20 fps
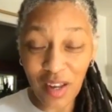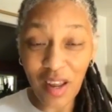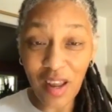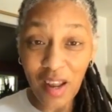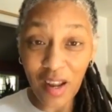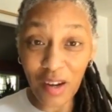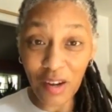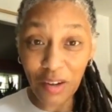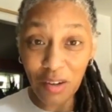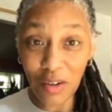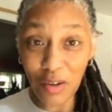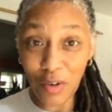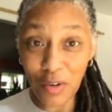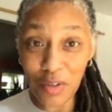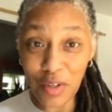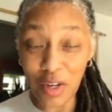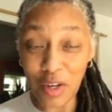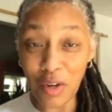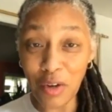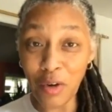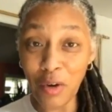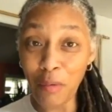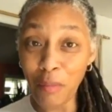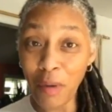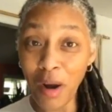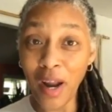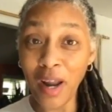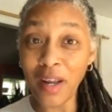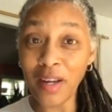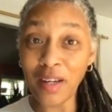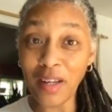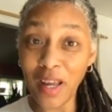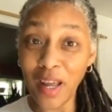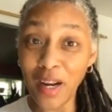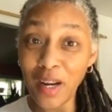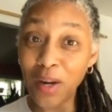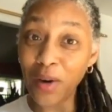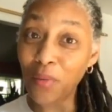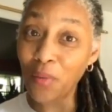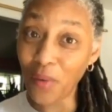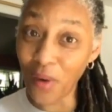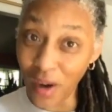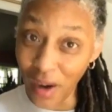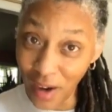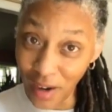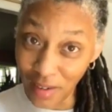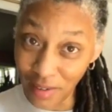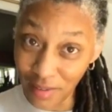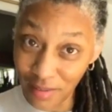and clothes that you don't mind getting wet.